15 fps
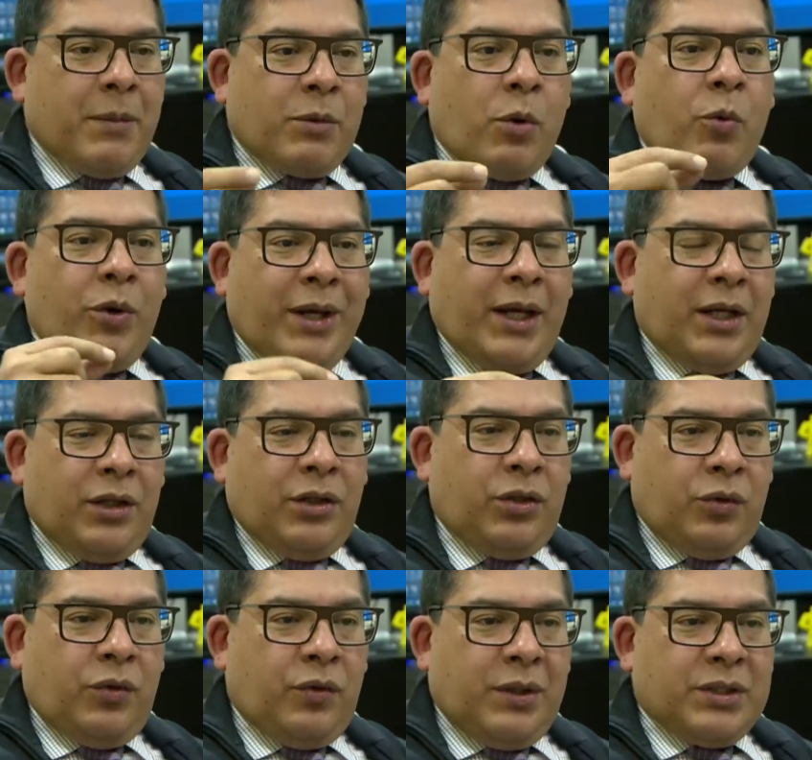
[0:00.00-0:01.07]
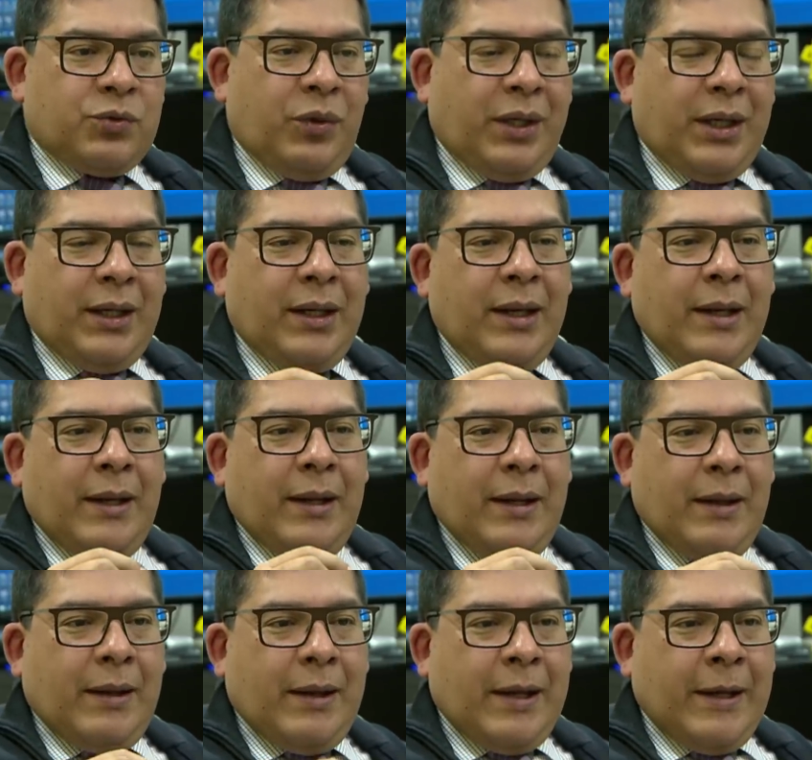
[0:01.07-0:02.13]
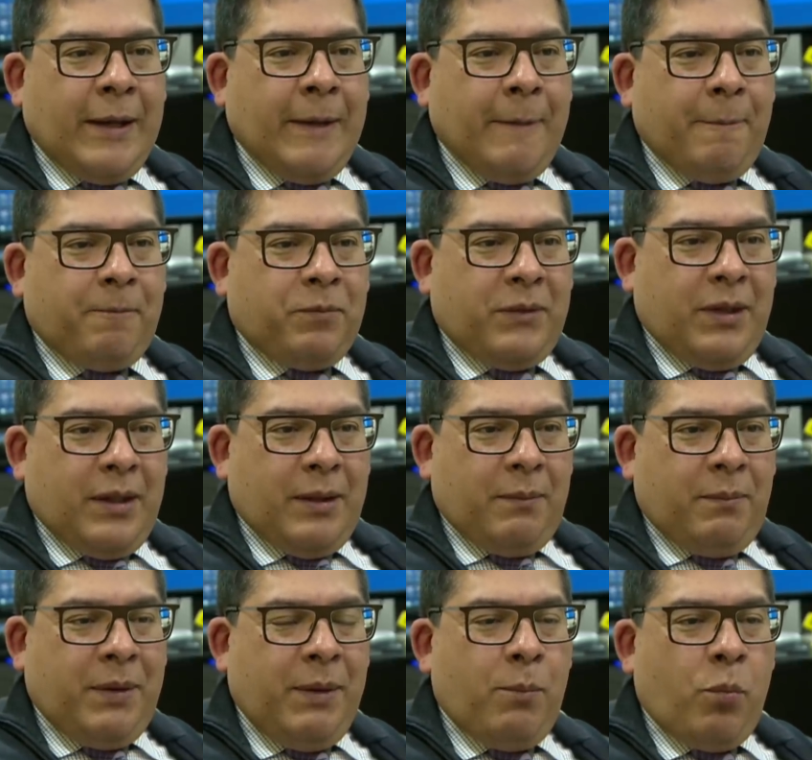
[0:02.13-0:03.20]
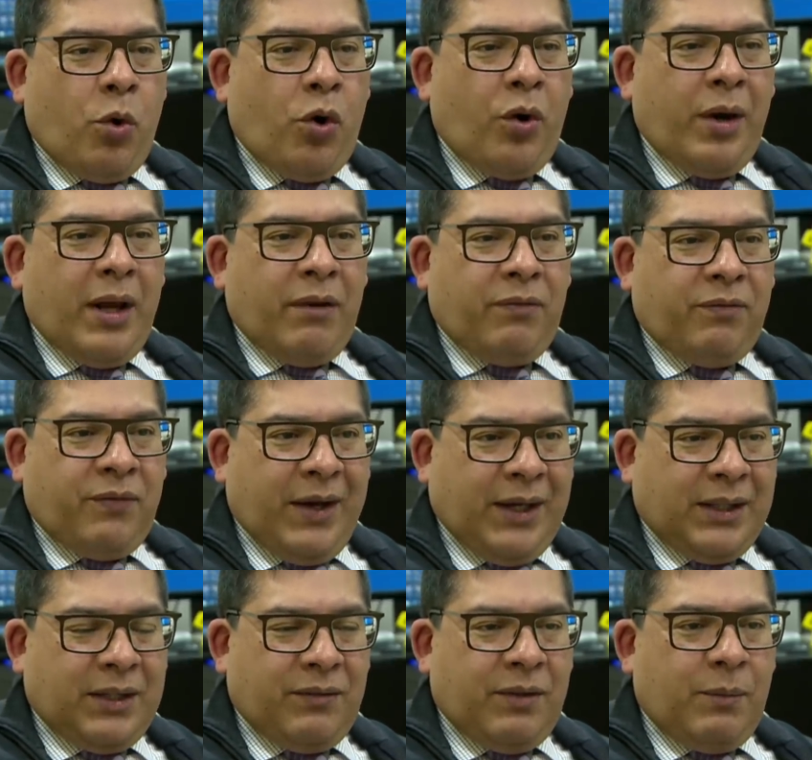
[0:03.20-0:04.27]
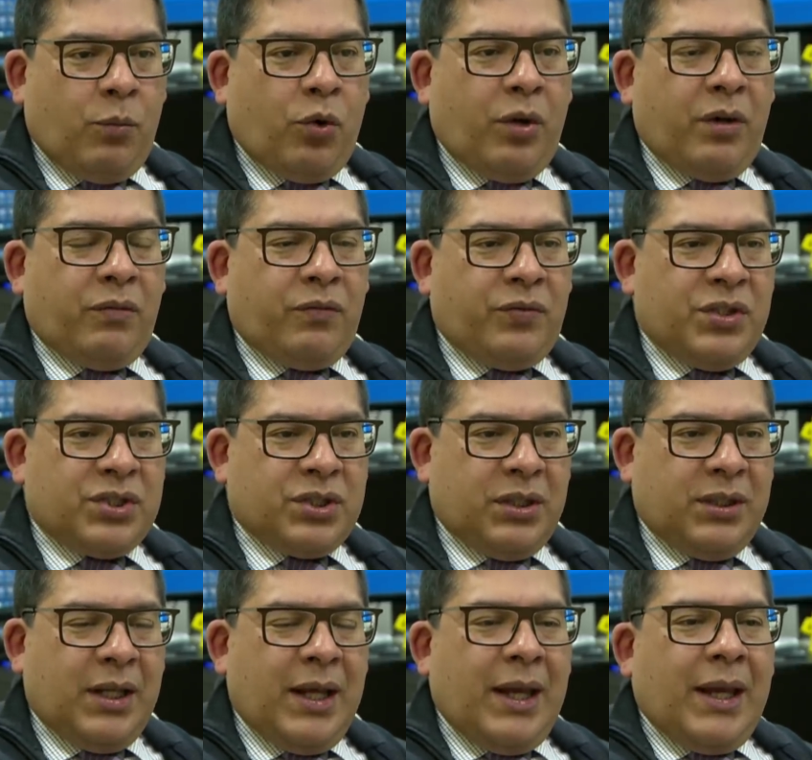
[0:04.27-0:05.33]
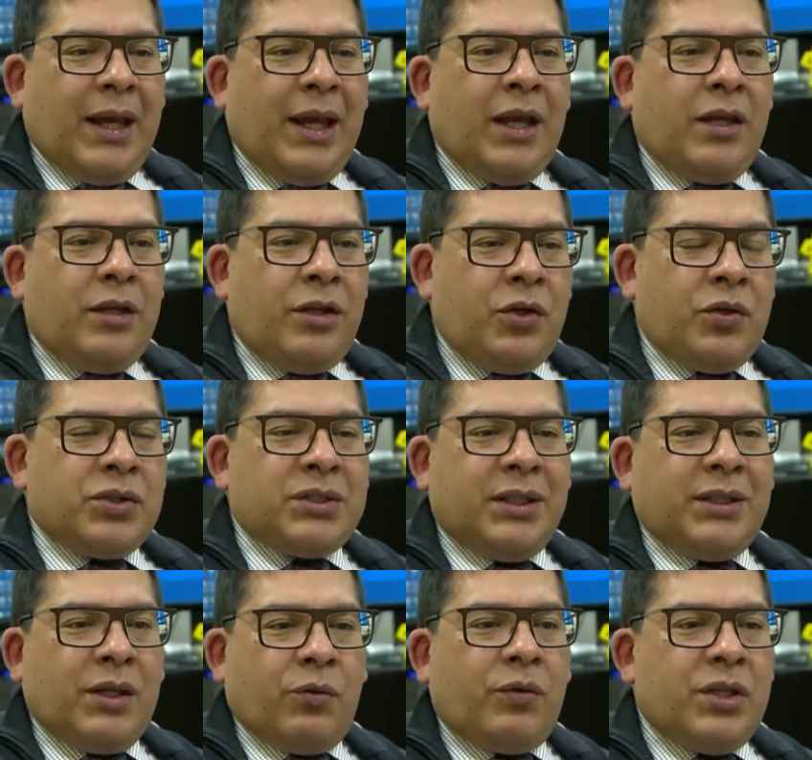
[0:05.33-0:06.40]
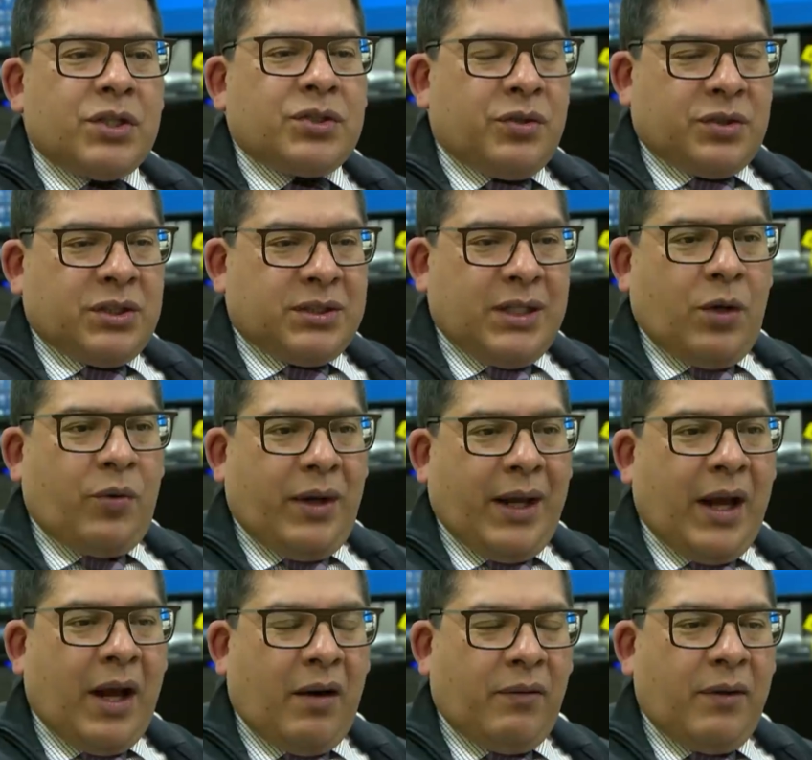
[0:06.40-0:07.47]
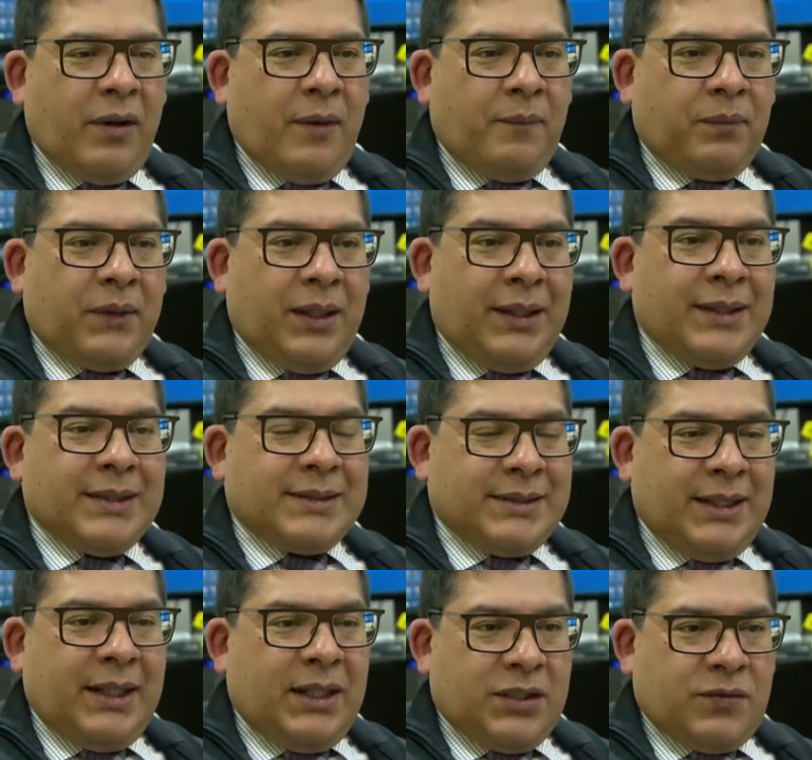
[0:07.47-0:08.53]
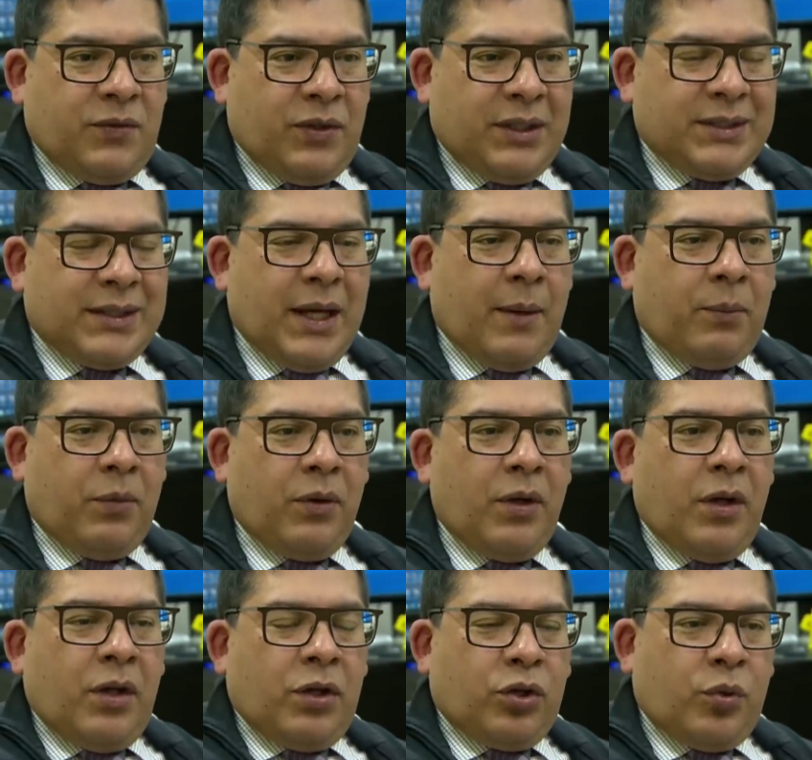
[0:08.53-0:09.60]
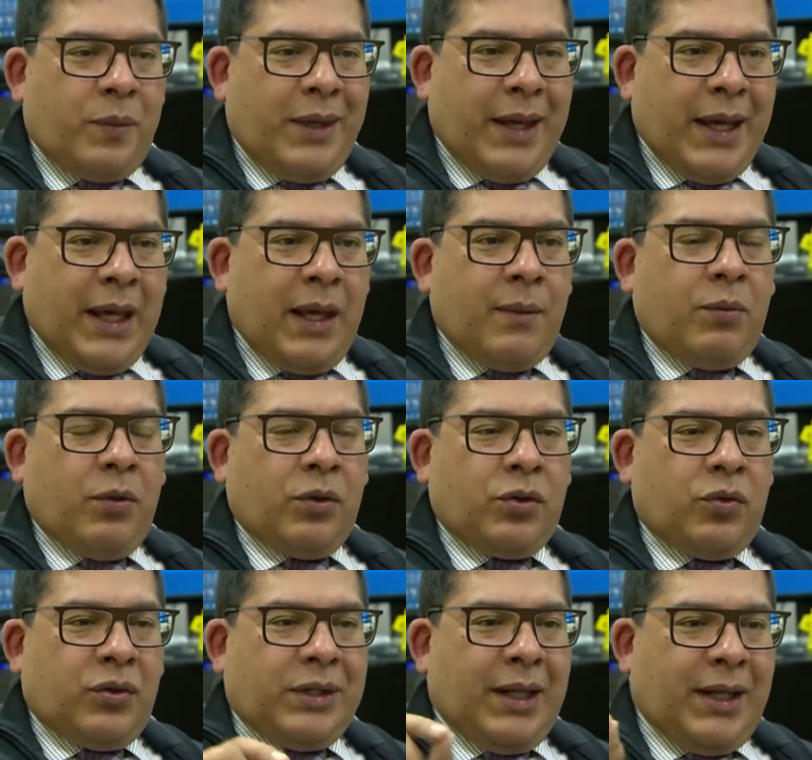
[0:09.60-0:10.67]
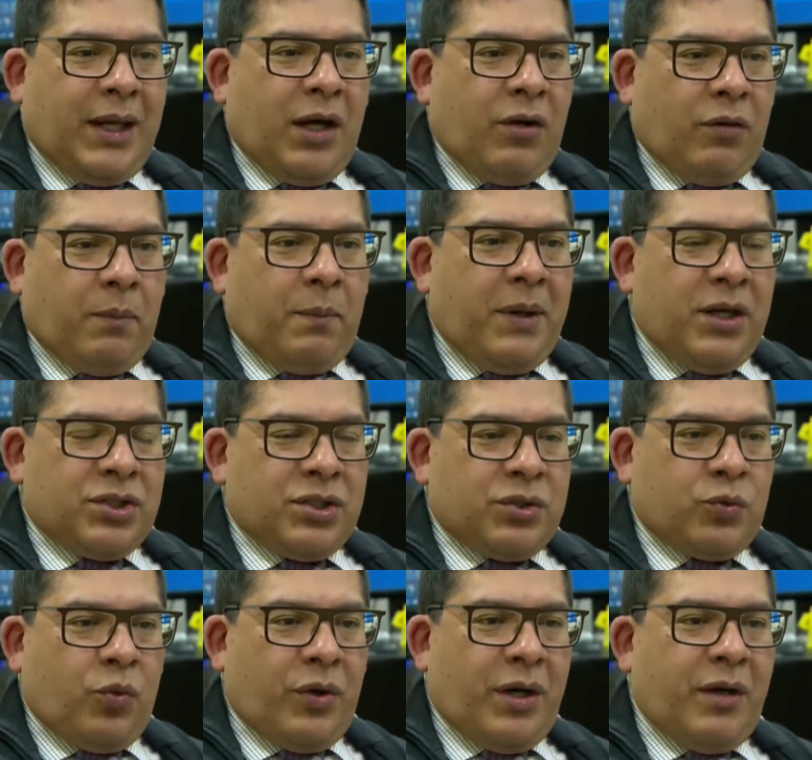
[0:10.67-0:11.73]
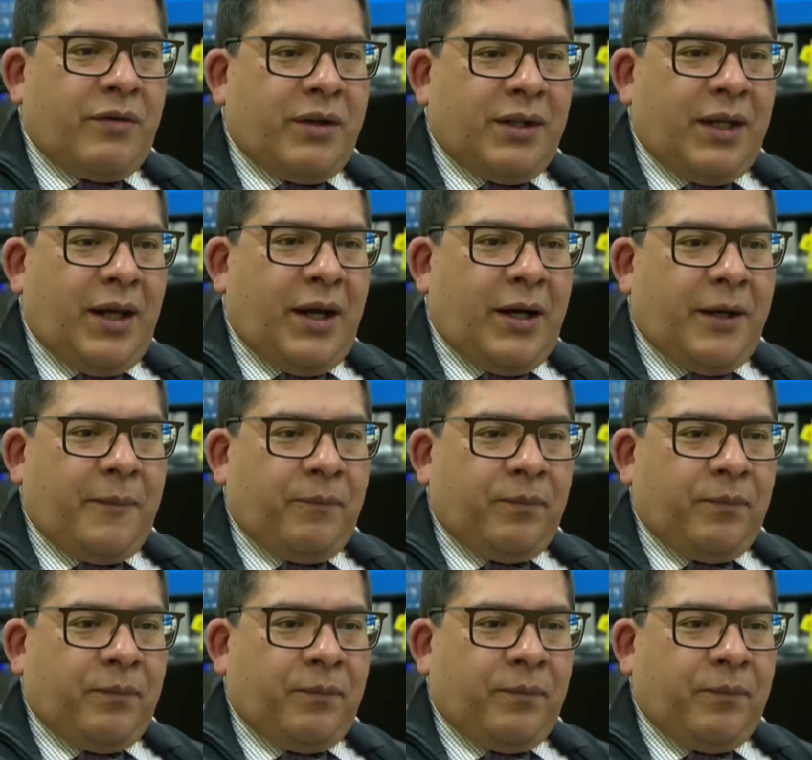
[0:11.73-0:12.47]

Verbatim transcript: But what we can do is we can uh, be more effective and more efficient in using the resources that we have in the cities, for example, to be able to take care of patients wherever they are.